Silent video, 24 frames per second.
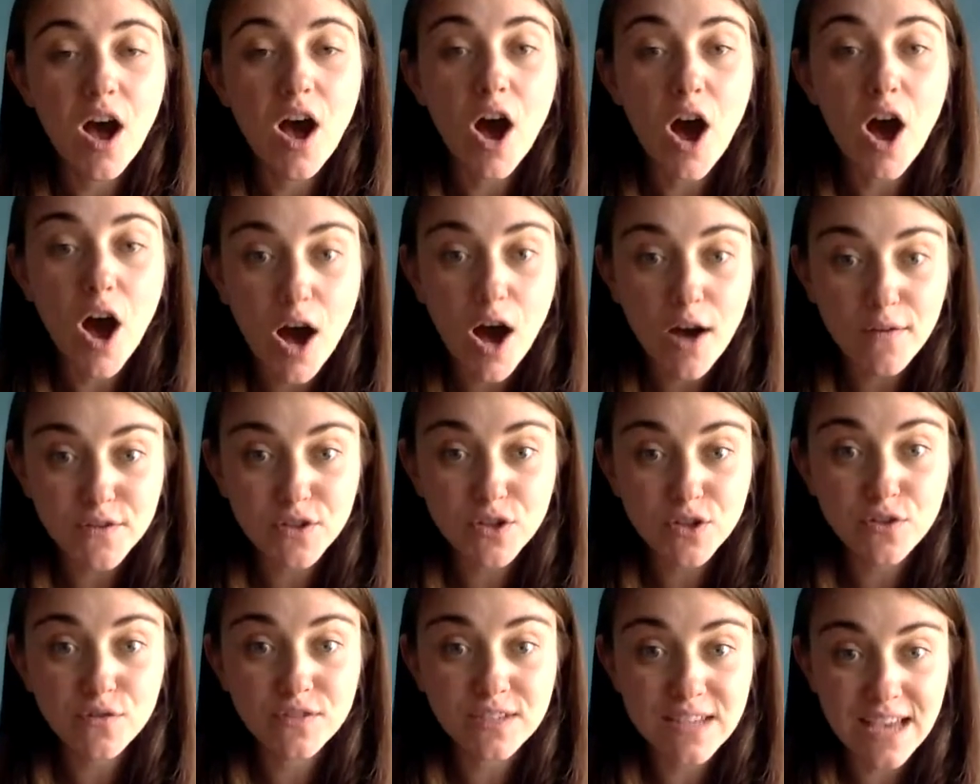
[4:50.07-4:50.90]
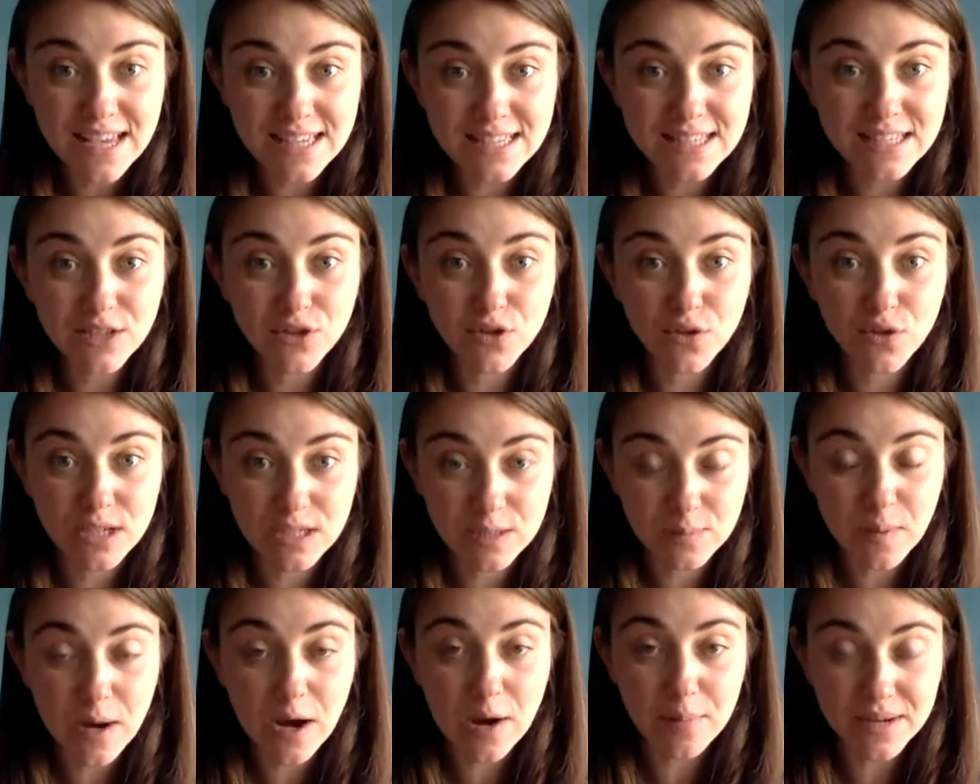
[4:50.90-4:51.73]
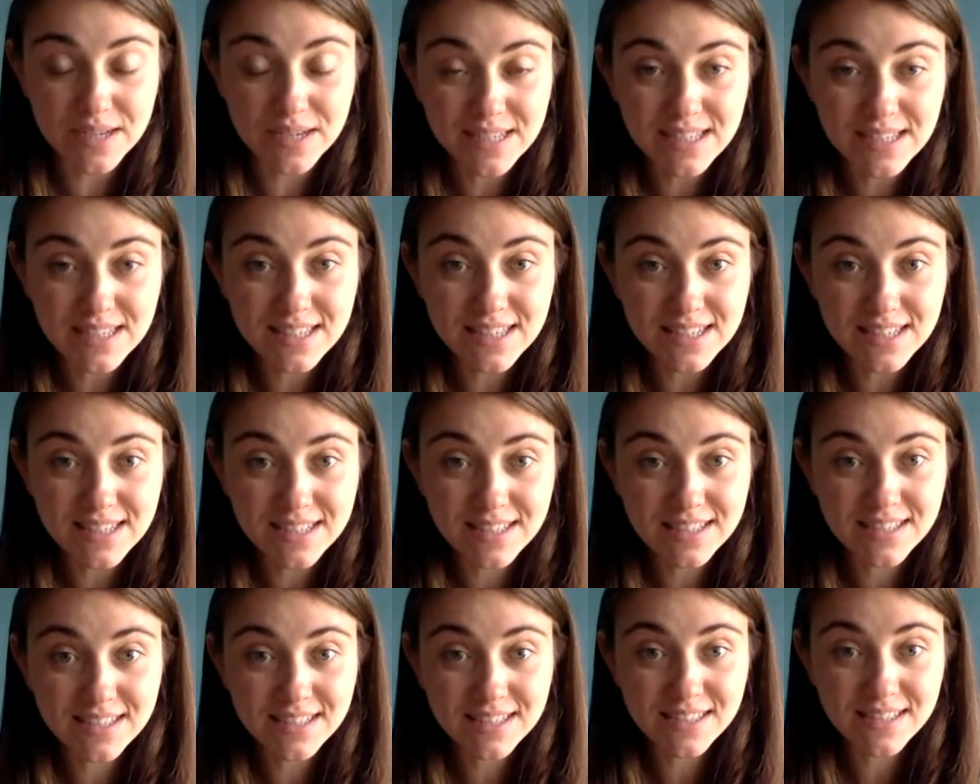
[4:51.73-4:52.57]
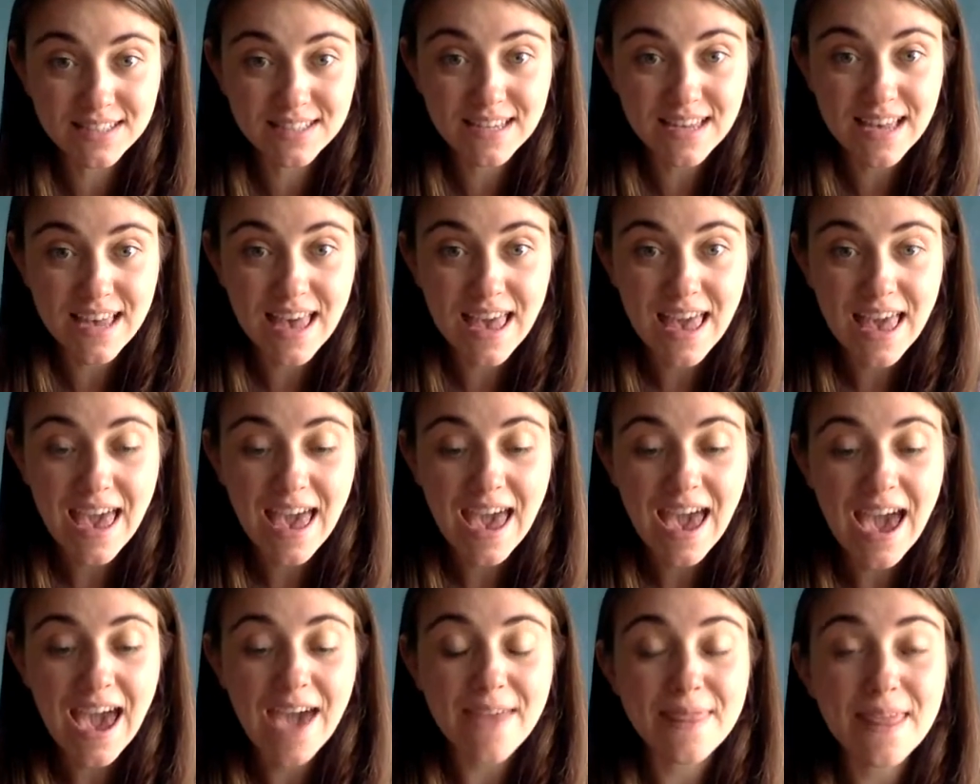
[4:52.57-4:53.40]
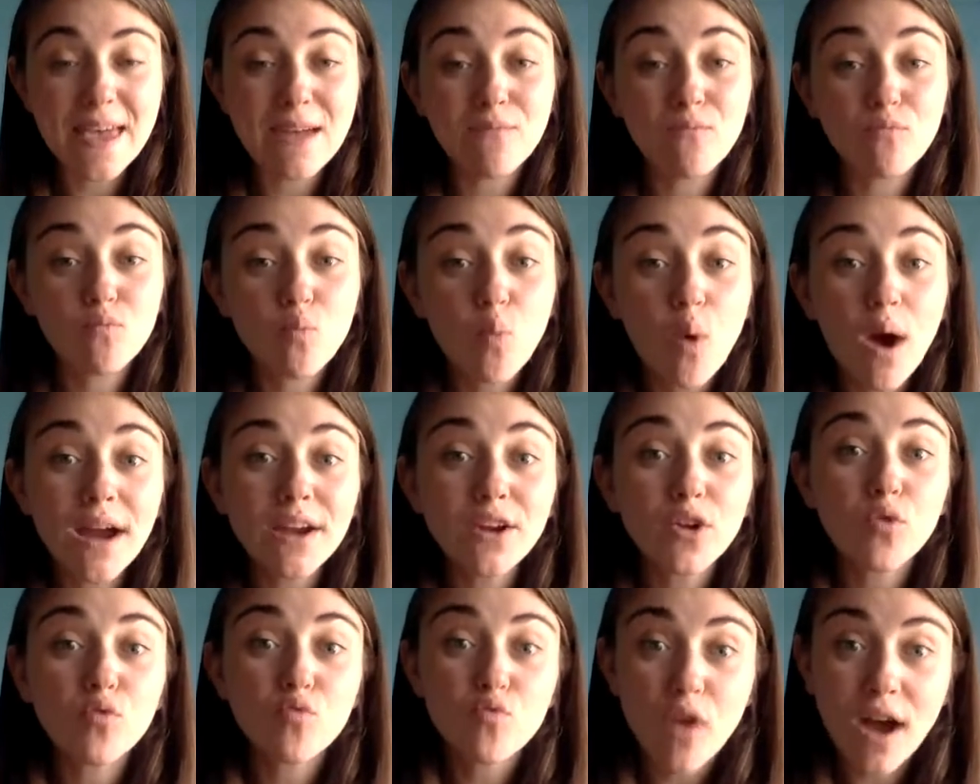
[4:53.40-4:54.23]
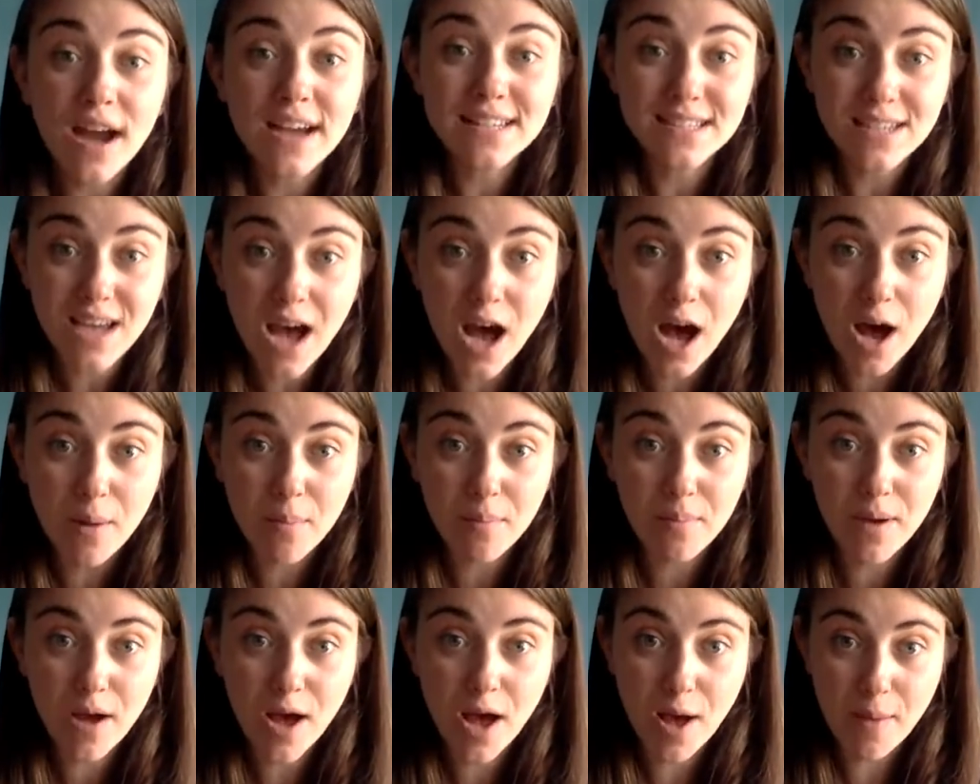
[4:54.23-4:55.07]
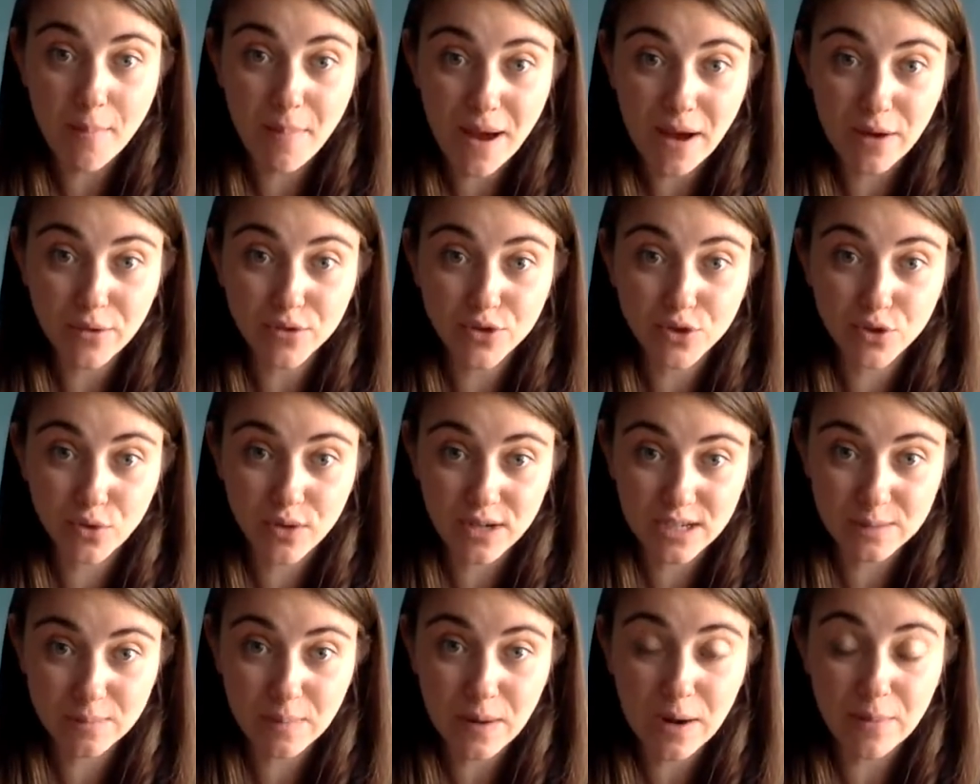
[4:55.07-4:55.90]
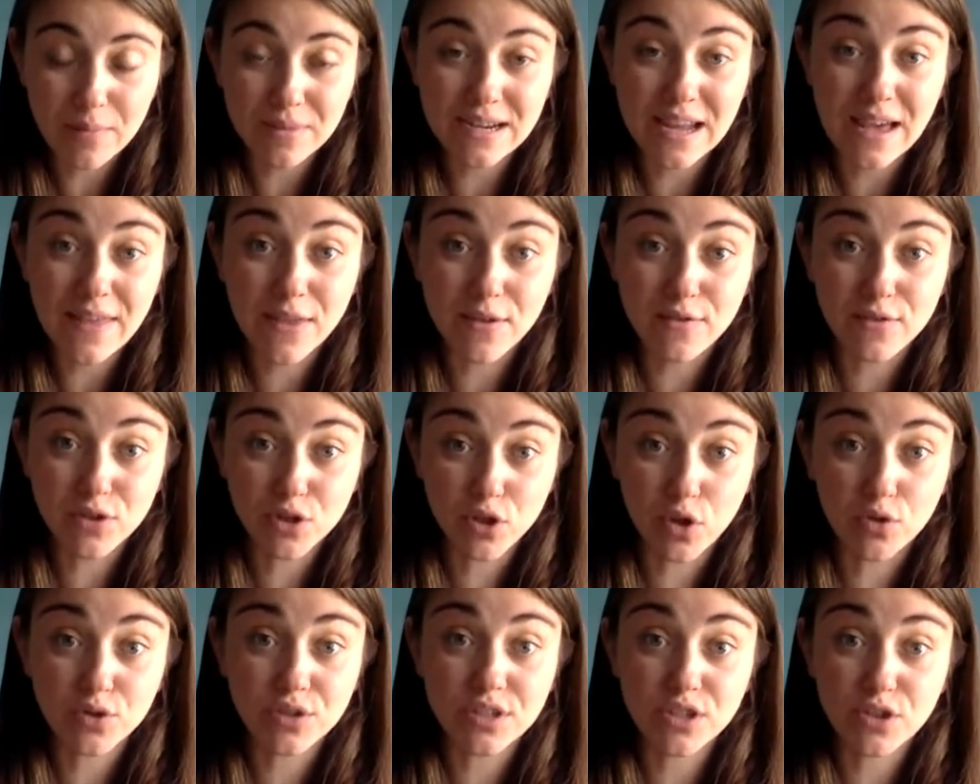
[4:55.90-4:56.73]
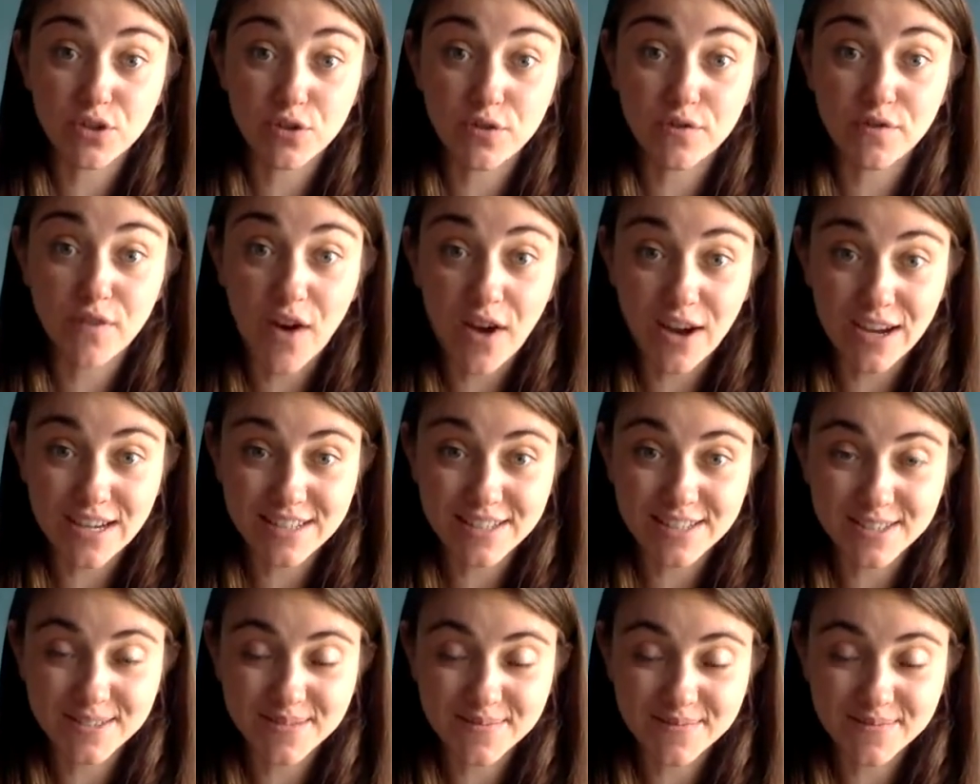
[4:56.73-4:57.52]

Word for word: after you've tested your experiment and then why not write up about your experiment and the results that you find.